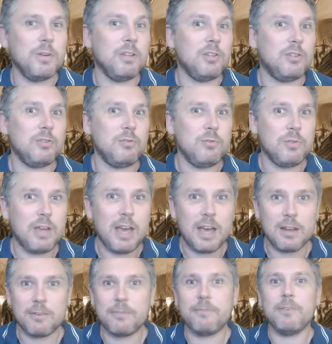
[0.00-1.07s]
we do
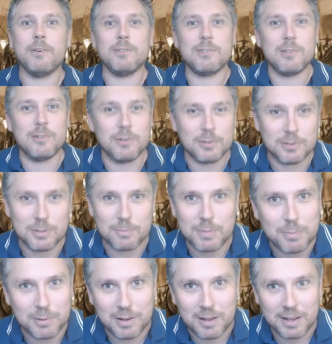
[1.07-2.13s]
get first looks at
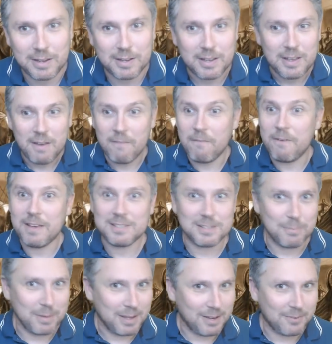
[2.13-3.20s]
people like
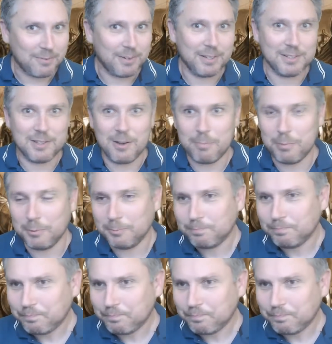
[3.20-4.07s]
Vesemir, for example